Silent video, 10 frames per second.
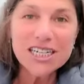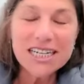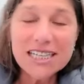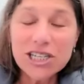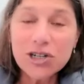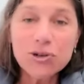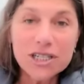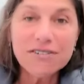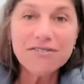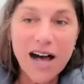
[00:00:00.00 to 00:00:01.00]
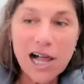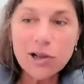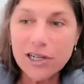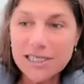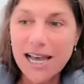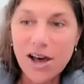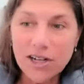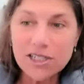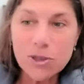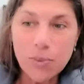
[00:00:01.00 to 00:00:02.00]
And he literally followed us out
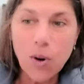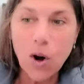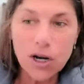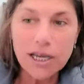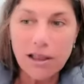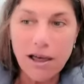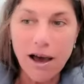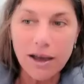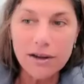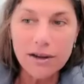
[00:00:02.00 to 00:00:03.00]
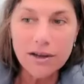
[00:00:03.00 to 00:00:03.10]
into the parking lot,